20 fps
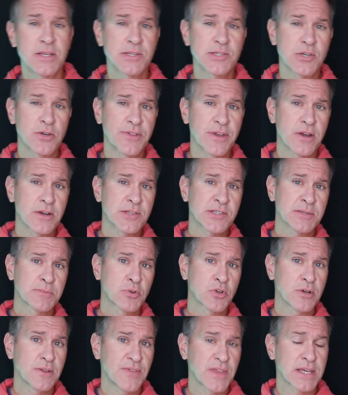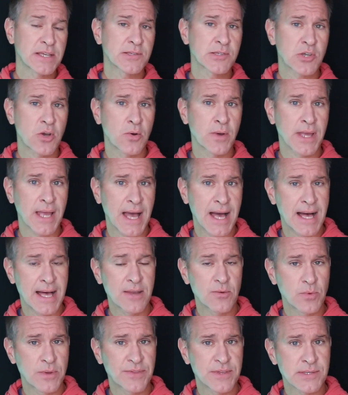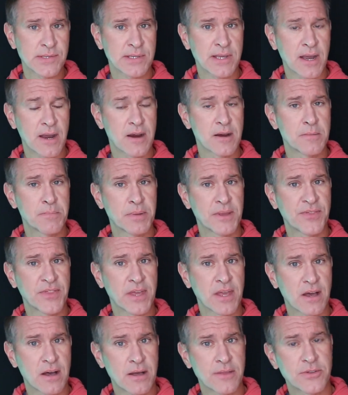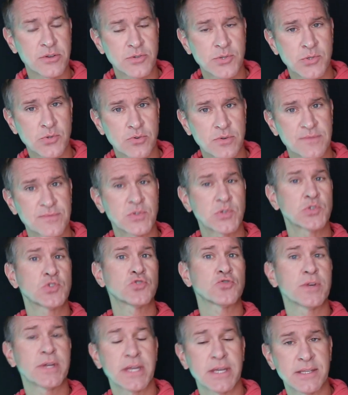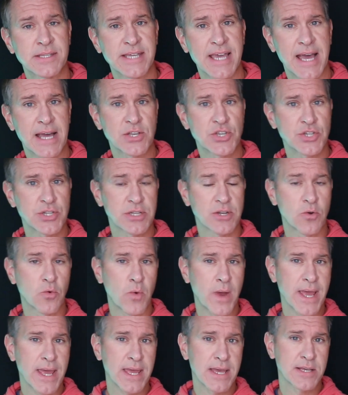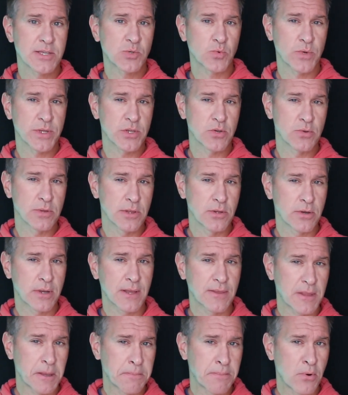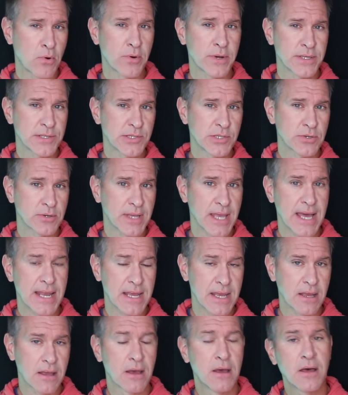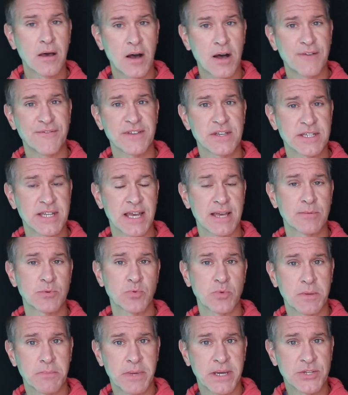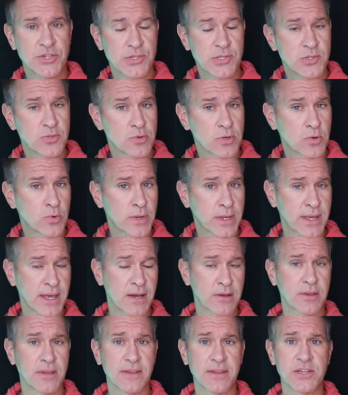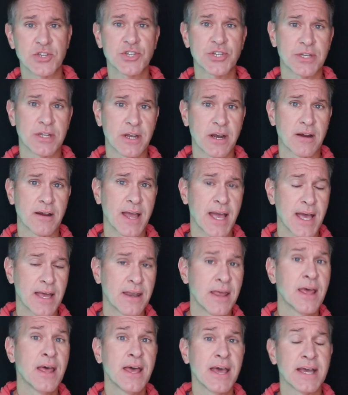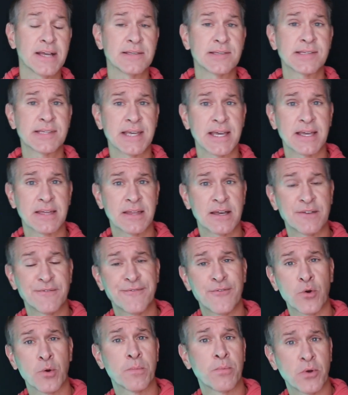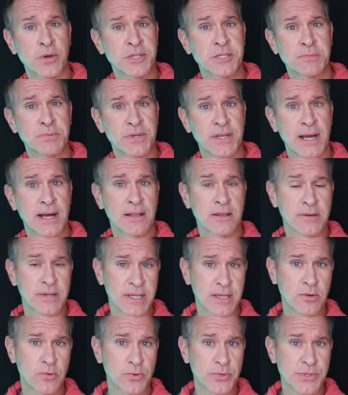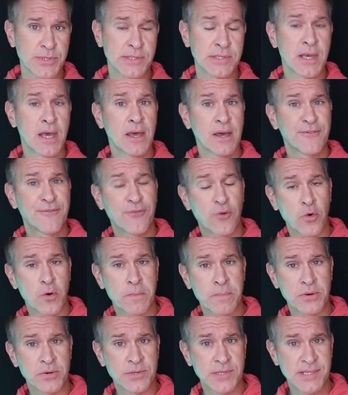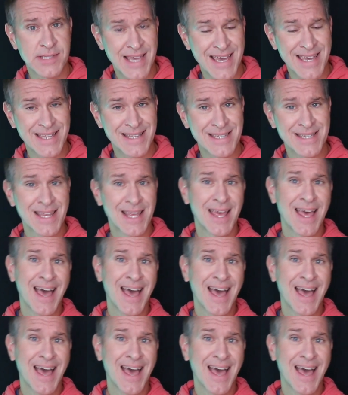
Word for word: So there are some good things going on with this card, but the other sort of string attached in a way is when you look at the points you're getting, oftentimes we might just do a quick calculation in our head and say that four points per dollar equals 4%